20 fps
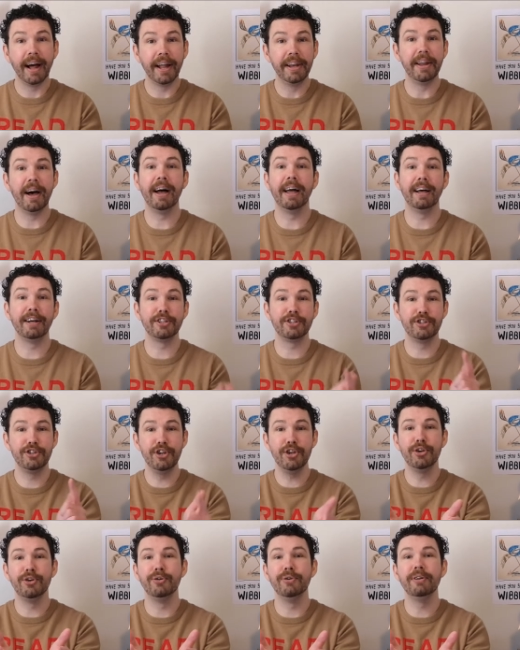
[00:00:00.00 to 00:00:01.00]
And I asked
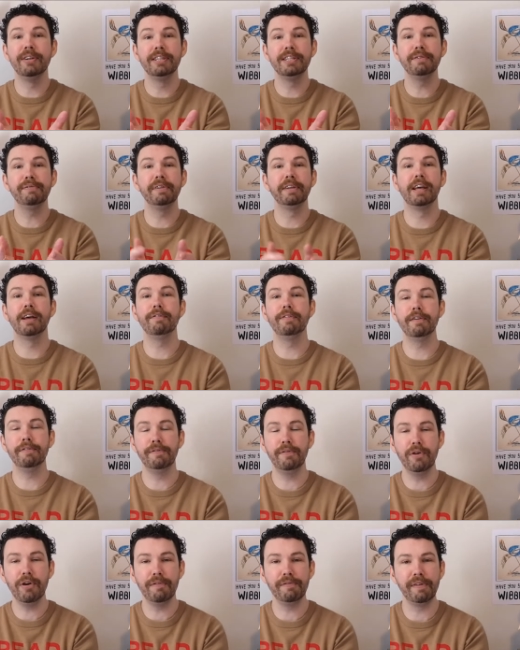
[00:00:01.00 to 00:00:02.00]
you to think of the
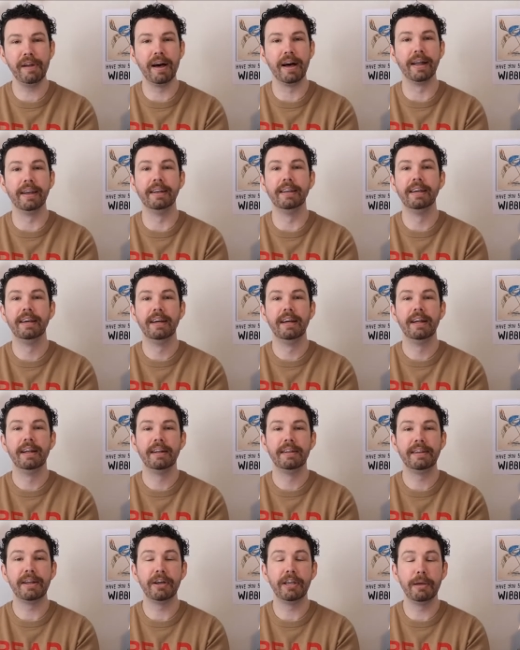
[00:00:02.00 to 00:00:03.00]
fourth
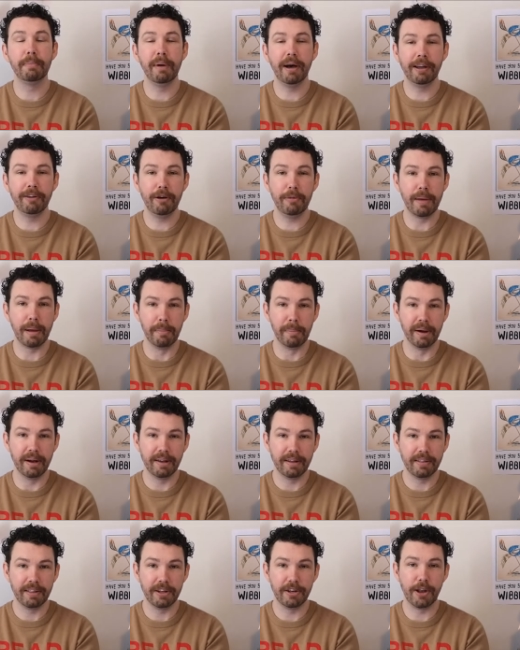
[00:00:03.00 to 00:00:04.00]
line. Now you might
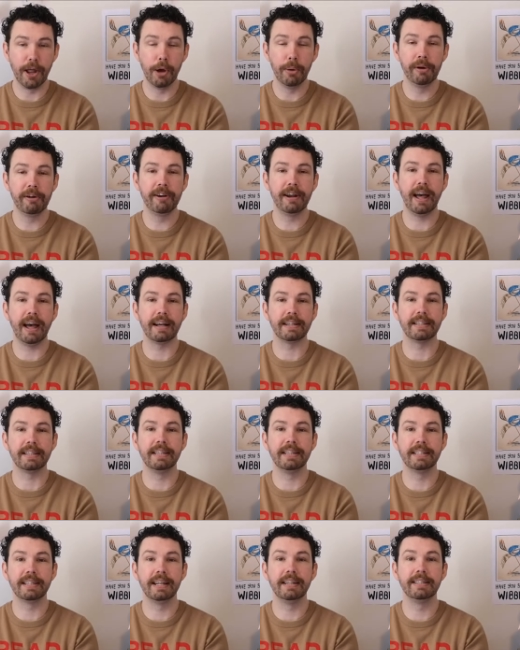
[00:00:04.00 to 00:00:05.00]
remember that Noah and
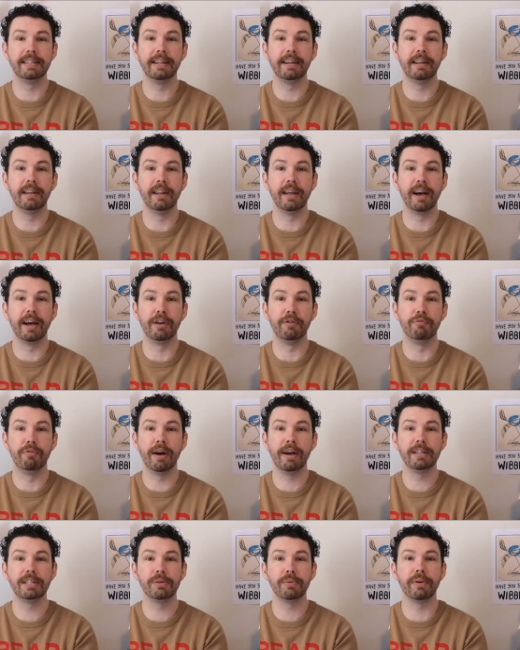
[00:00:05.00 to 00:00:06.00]
Hattie sent in a line
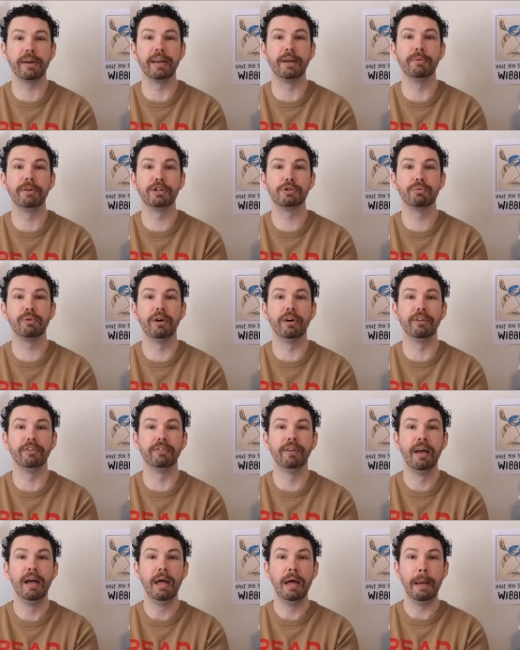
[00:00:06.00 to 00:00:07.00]
right away, which
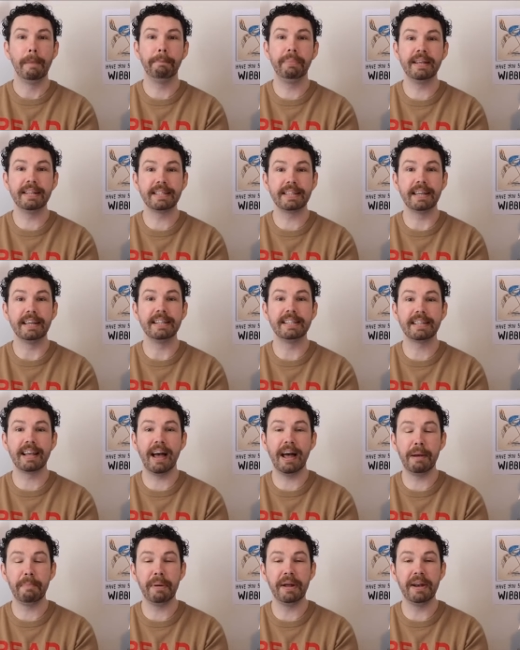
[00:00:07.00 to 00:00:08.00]
was, biscuits
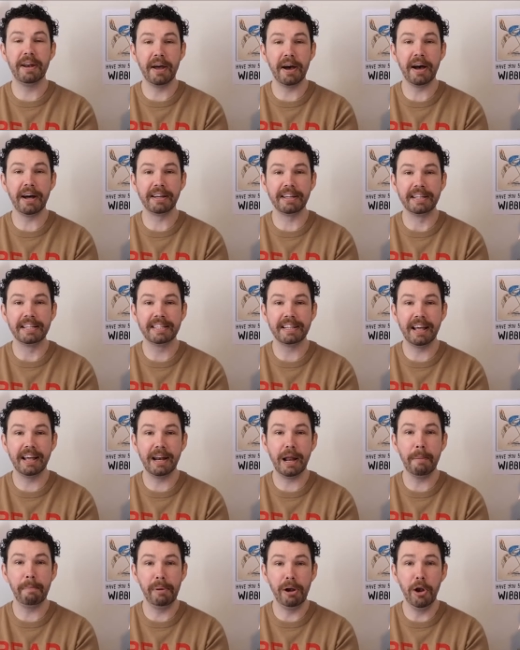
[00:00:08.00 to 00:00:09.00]
and bananas
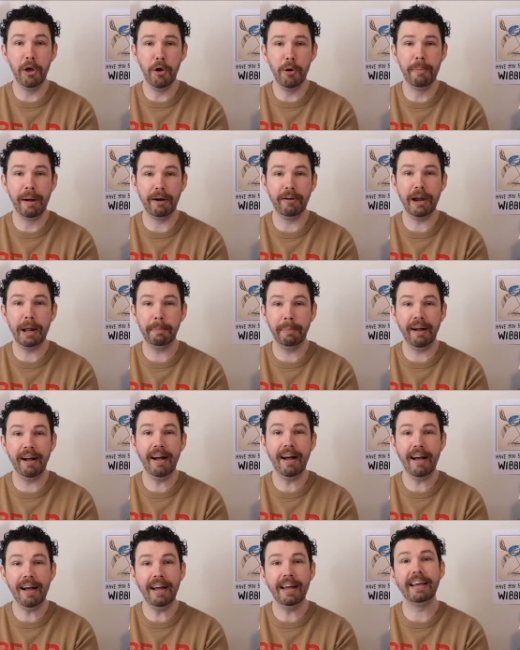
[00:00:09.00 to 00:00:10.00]
in a blueberry
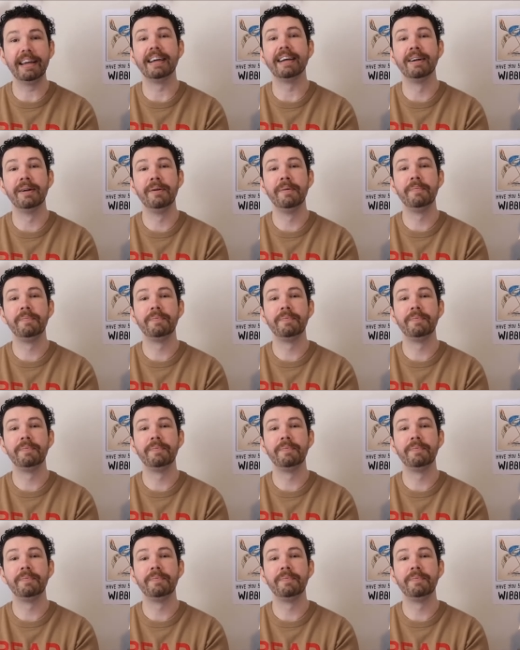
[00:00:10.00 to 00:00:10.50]
pie.